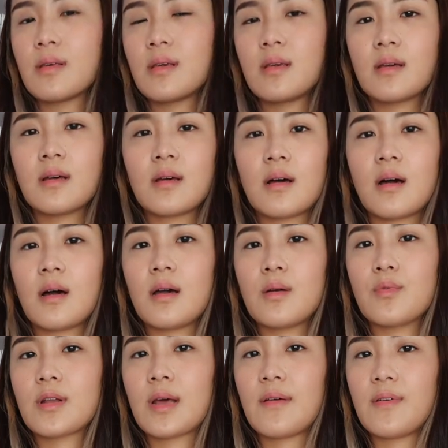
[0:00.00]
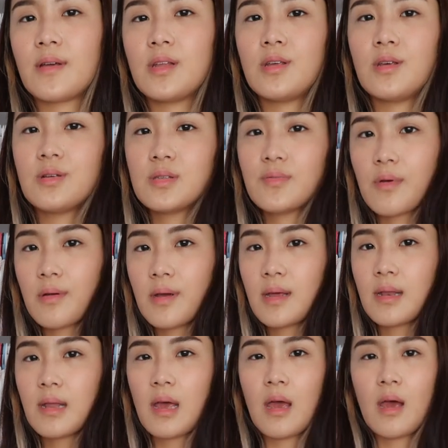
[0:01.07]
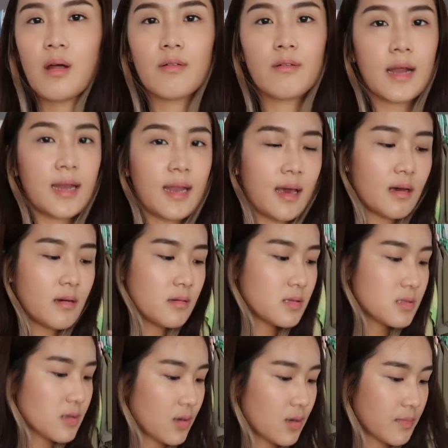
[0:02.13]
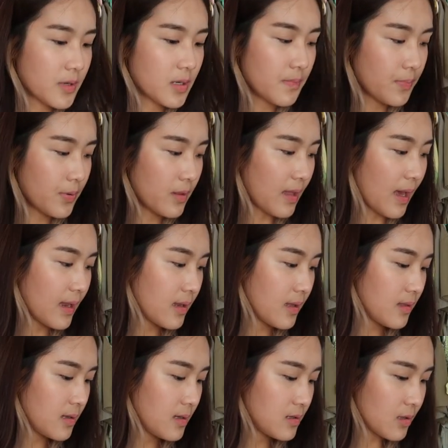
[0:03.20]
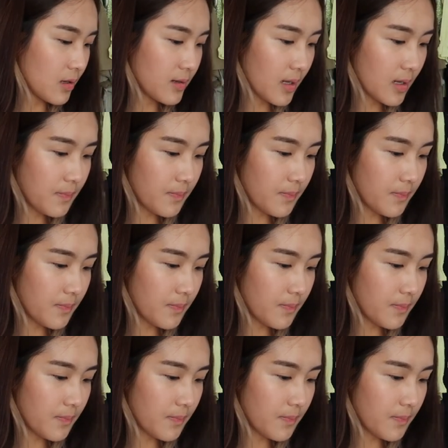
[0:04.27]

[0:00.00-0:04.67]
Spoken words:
think I would have any use for it right now, so I'm gonna put that in the donate